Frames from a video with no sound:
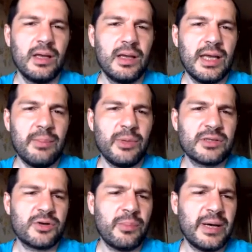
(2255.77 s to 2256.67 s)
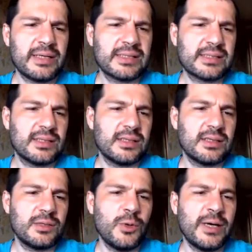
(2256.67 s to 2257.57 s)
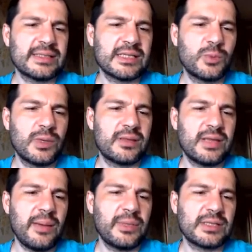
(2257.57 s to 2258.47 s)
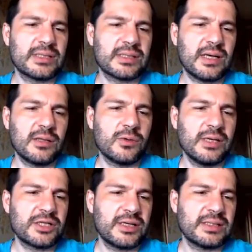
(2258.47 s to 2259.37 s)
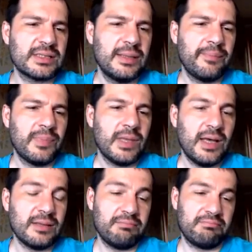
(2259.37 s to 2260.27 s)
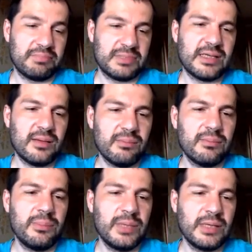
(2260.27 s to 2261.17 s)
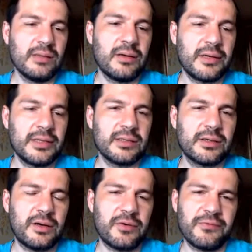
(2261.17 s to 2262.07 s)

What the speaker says: Among drawbacks, nuances with timings calculations, and some big learning curve.